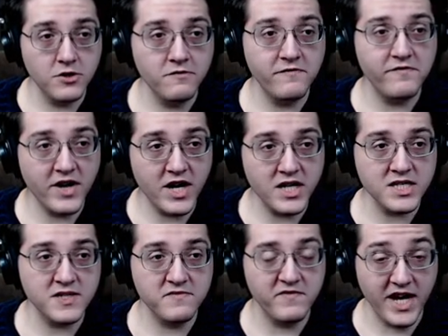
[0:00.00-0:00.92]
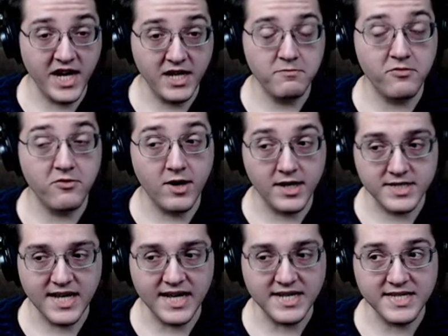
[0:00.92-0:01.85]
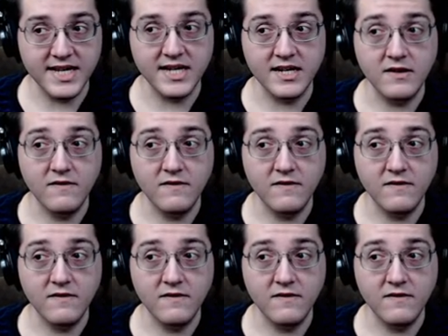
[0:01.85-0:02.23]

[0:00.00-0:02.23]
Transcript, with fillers: phosphate processing